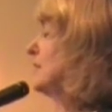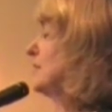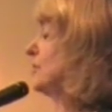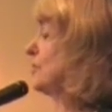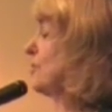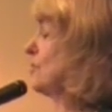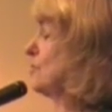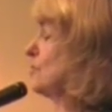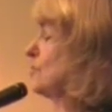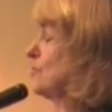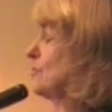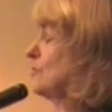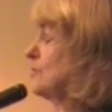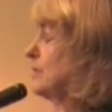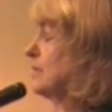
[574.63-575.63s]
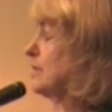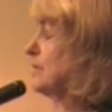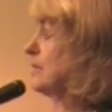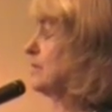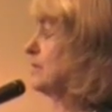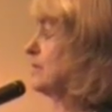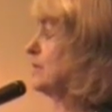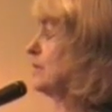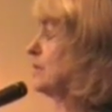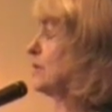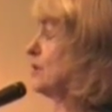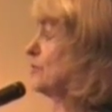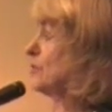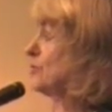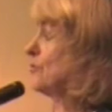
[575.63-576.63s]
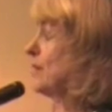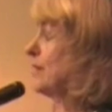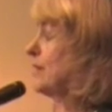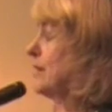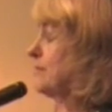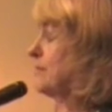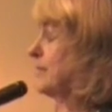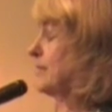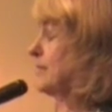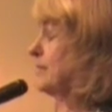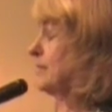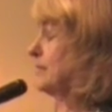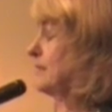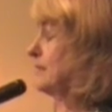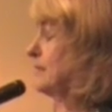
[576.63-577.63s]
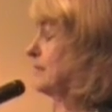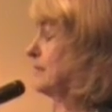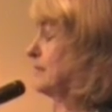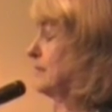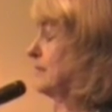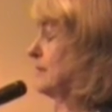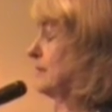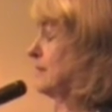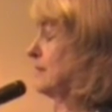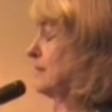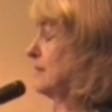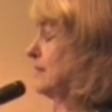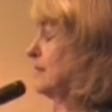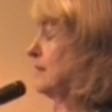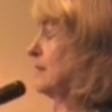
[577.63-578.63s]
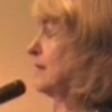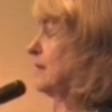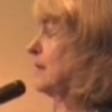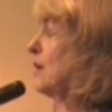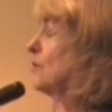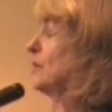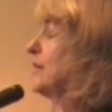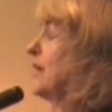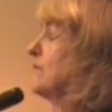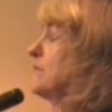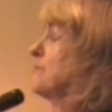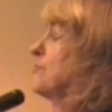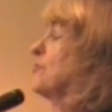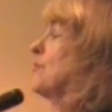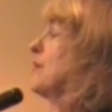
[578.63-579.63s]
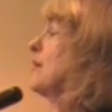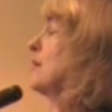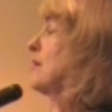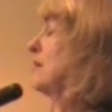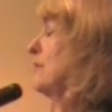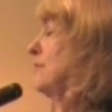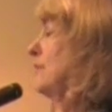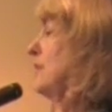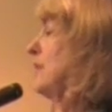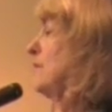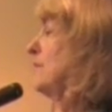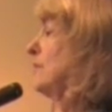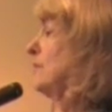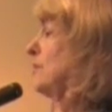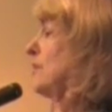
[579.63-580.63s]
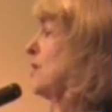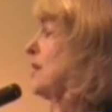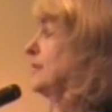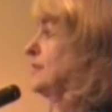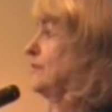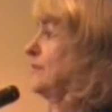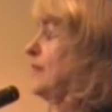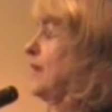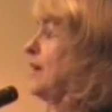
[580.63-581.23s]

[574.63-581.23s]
So, you know, the drug companies only have a prayer of recovering their costs if they